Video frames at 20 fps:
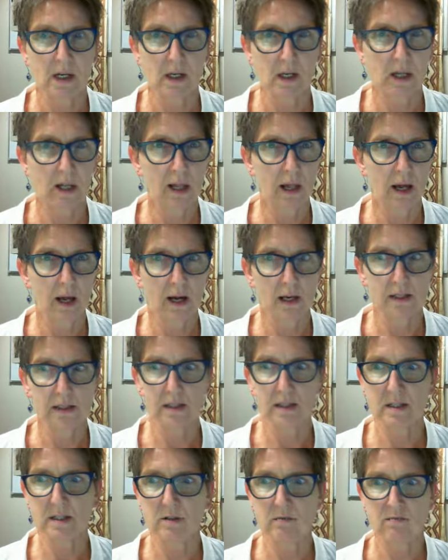
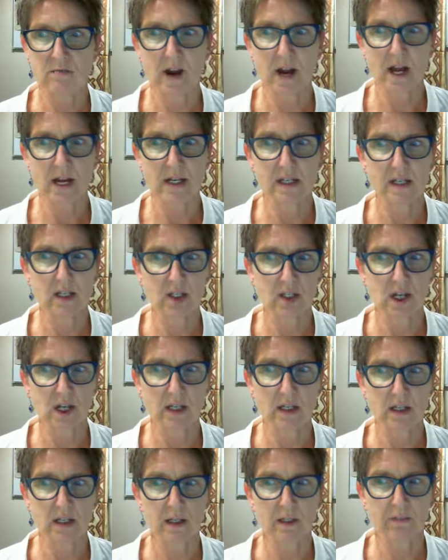class, race,
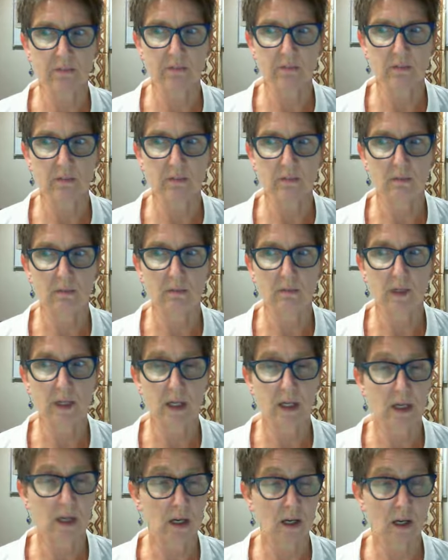gender,
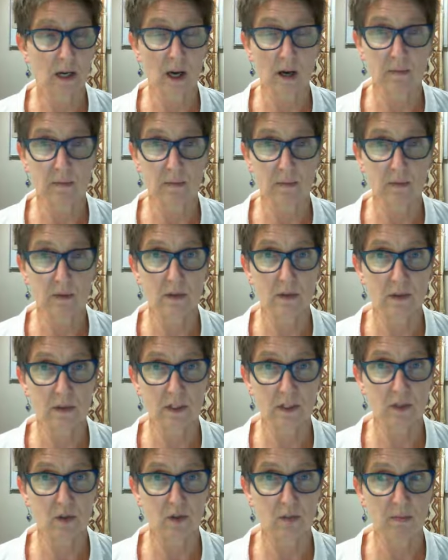the income
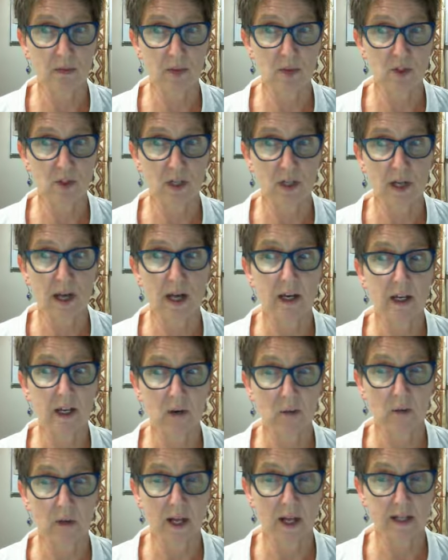distribution,
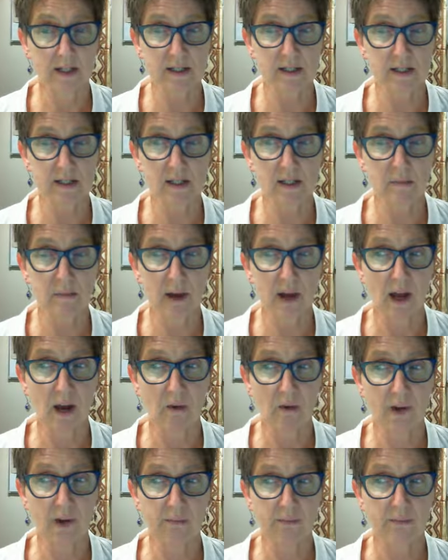unequal access to
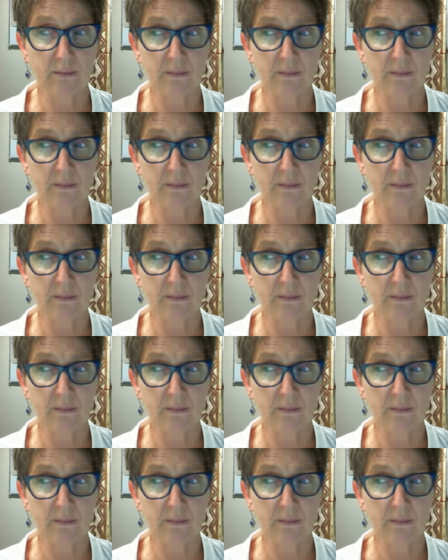power.